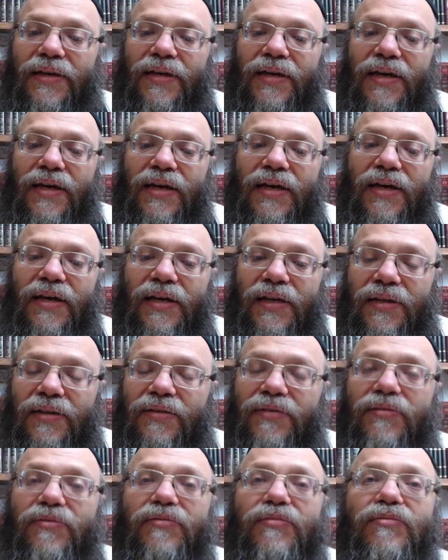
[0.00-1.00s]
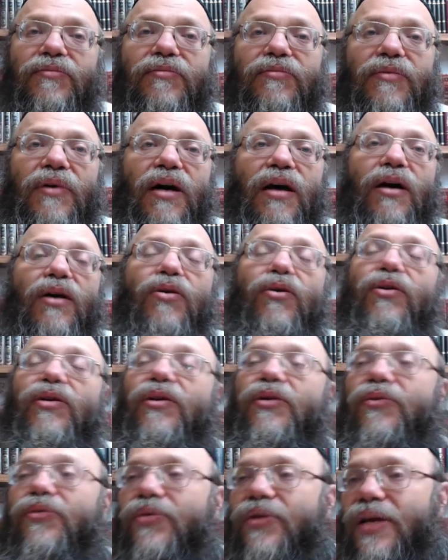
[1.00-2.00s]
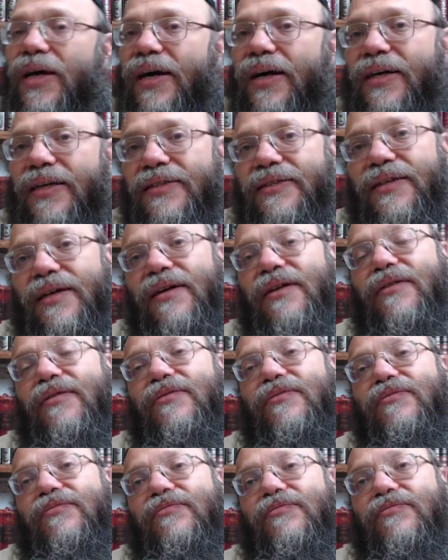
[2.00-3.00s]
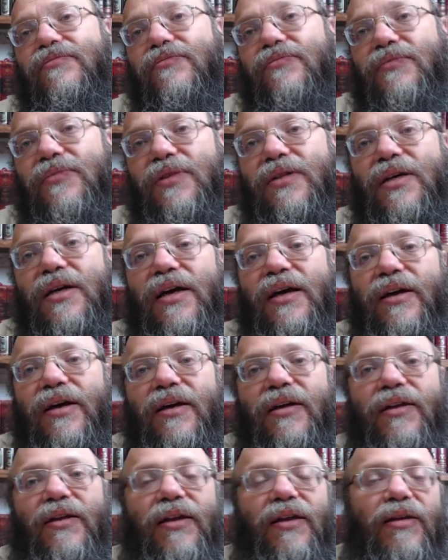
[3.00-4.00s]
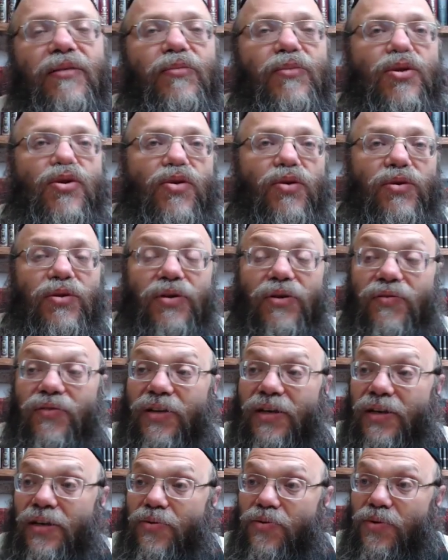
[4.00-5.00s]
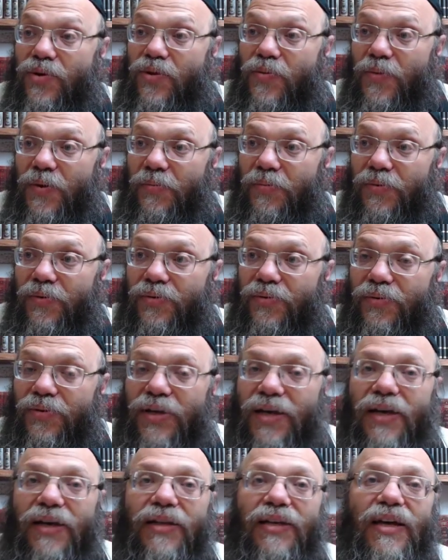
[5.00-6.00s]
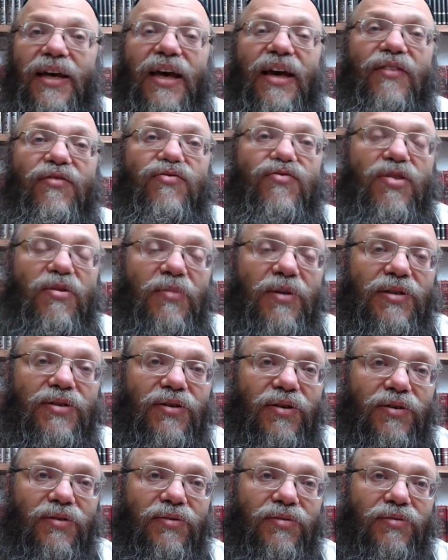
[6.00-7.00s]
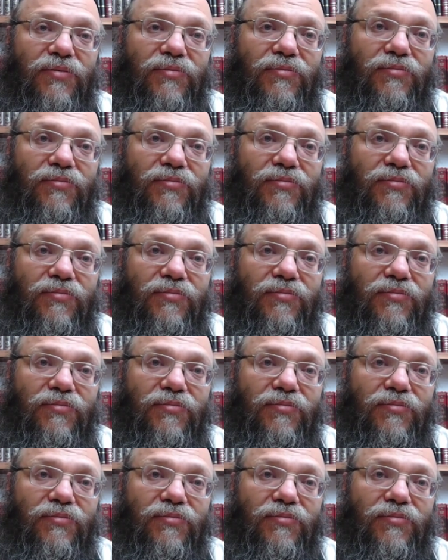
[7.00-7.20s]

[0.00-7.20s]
And according to the Arizal, I think majority of the Jewish people today, they have 3 matzot.